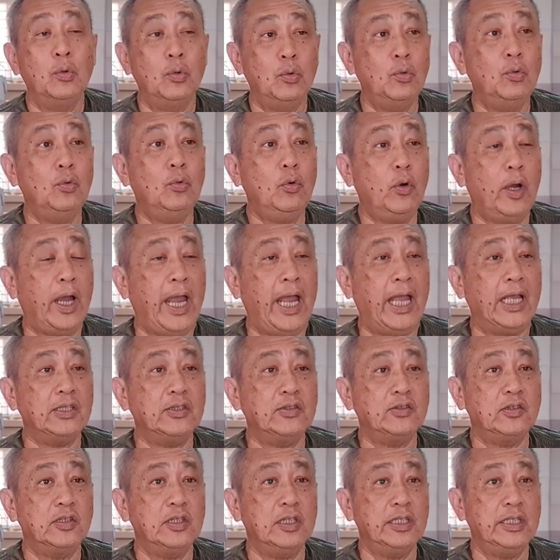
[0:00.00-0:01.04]
who
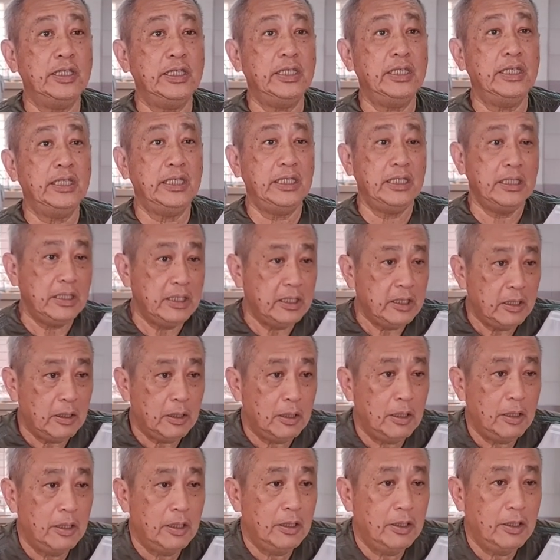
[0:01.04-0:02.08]
actually
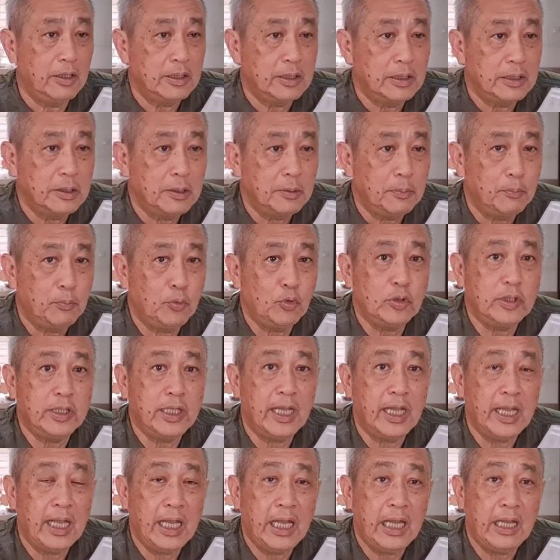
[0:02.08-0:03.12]
put
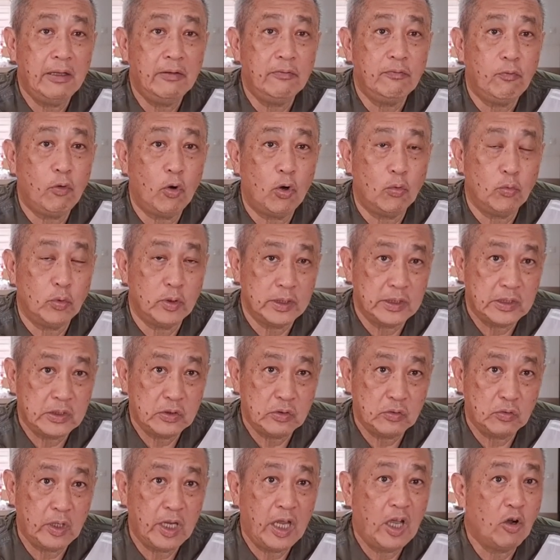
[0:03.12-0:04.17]
their hand forward
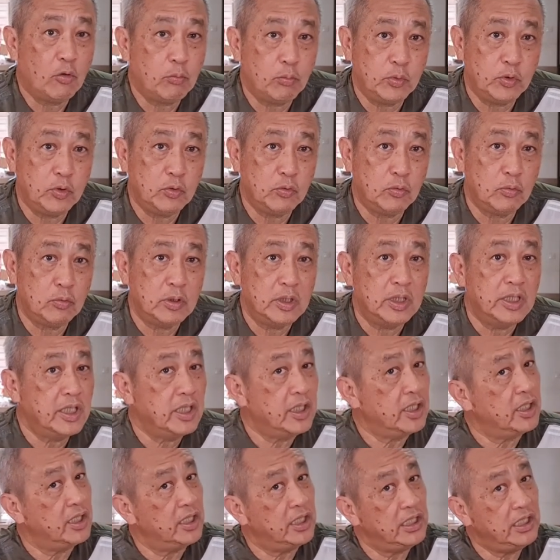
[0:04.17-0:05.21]
to help you
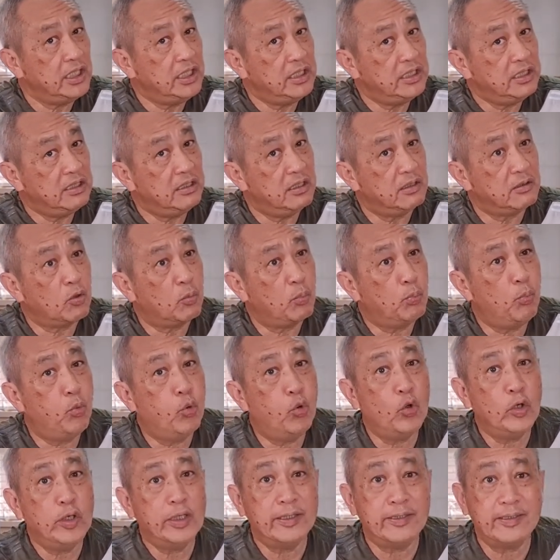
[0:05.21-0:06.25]
in the
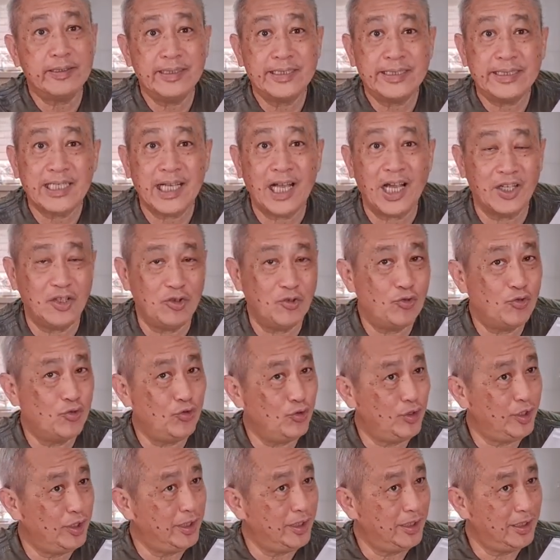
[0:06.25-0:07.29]
poorest
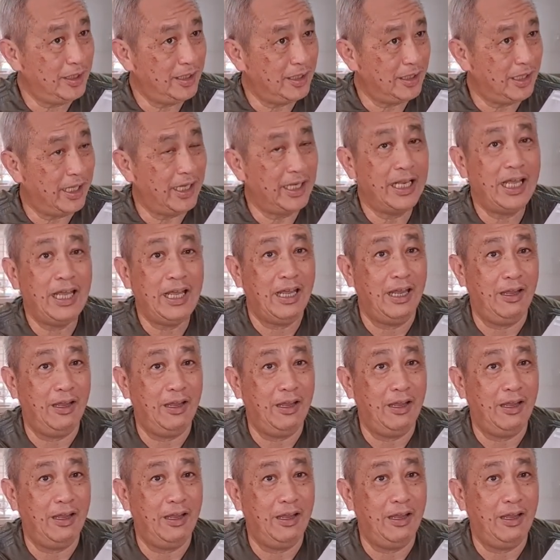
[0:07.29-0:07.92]
country that I